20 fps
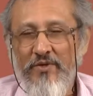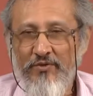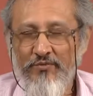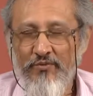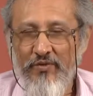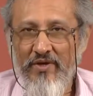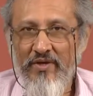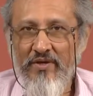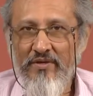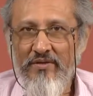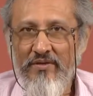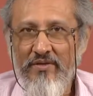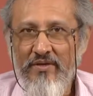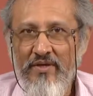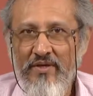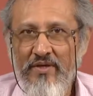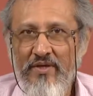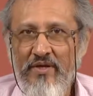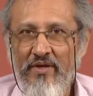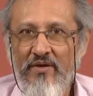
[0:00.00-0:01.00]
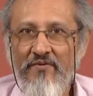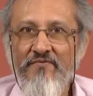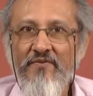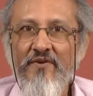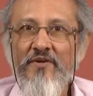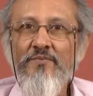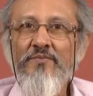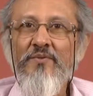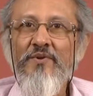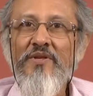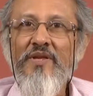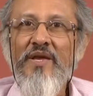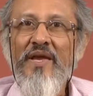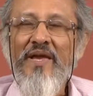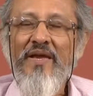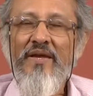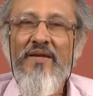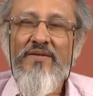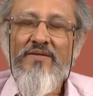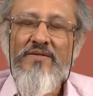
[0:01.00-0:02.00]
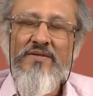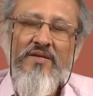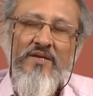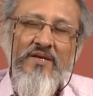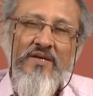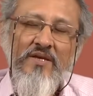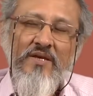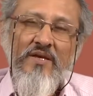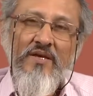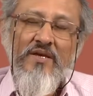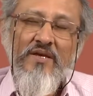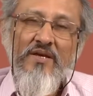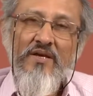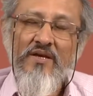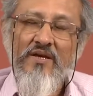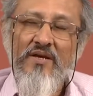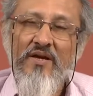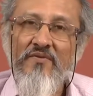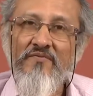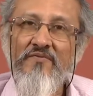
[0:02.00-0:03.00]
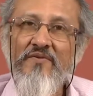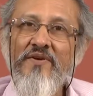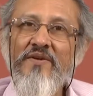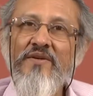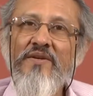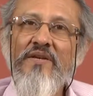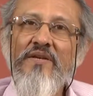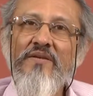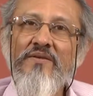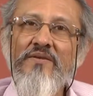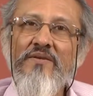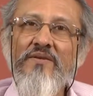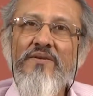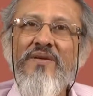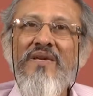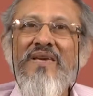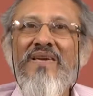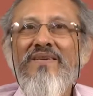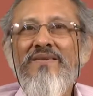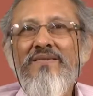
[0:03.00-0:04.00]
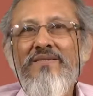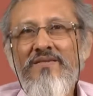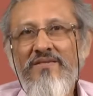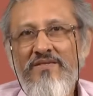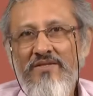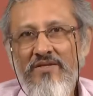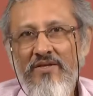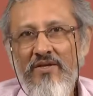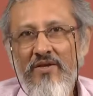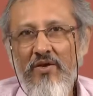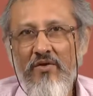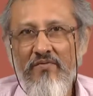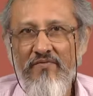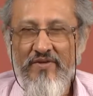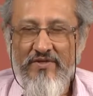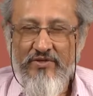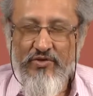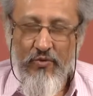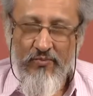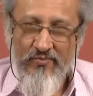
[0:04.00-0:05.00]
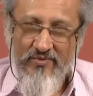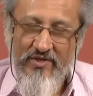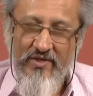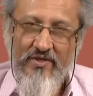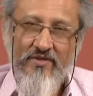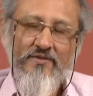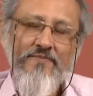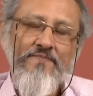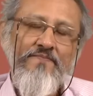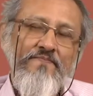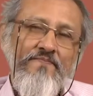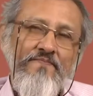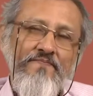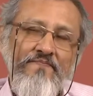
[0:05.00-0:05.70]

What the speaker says: between a verbal head governing the case of its object